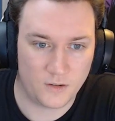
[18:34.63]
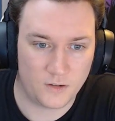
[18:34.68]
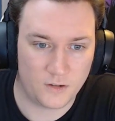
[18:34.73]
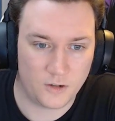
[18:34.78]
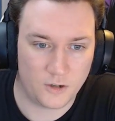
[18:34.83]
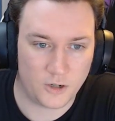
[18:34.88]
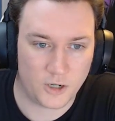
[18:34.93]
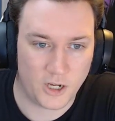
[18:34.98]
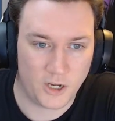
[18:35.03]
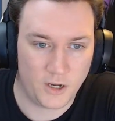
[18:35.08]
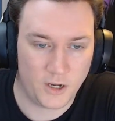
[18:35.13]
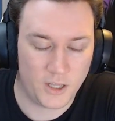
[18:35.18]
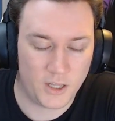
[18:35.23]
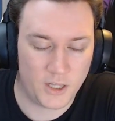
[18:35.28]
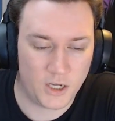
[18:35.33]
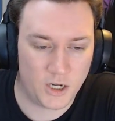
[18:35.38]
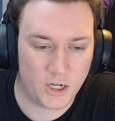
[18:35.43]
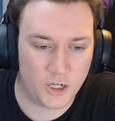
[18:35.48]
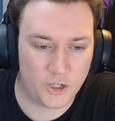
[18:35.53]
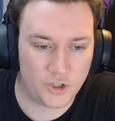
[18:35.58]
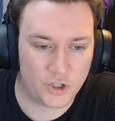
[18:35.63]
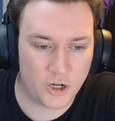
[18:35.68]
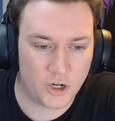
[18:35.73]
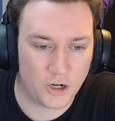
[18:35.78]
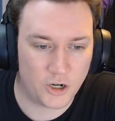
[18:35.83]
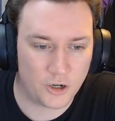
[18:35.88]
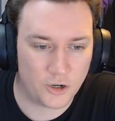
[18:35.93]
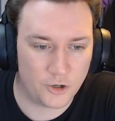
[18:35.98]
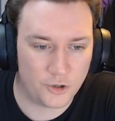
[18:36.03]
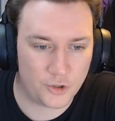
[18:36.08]
Okay, and then
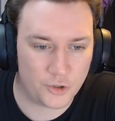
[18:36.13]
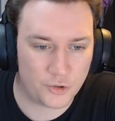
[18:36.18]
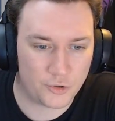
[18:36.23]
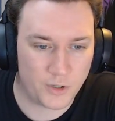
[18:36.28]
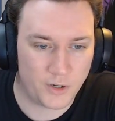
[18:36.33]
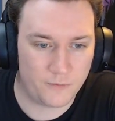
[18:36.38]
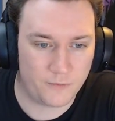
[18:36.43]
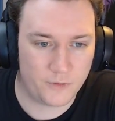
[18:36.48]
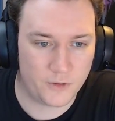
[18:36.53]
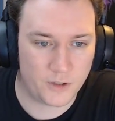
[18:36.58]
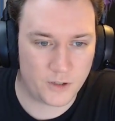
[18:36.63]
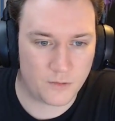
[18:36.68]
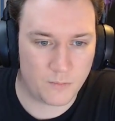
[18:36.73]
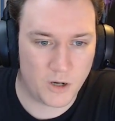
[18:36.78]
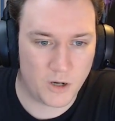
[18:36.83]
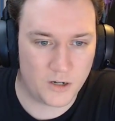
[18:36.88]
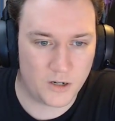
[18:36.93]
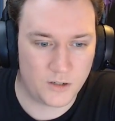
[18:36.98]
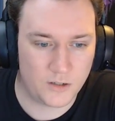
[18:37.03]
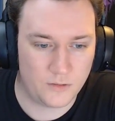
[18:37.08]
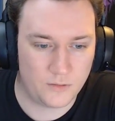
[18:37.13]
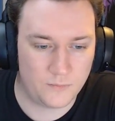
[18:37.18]
Char goes straight for the commander.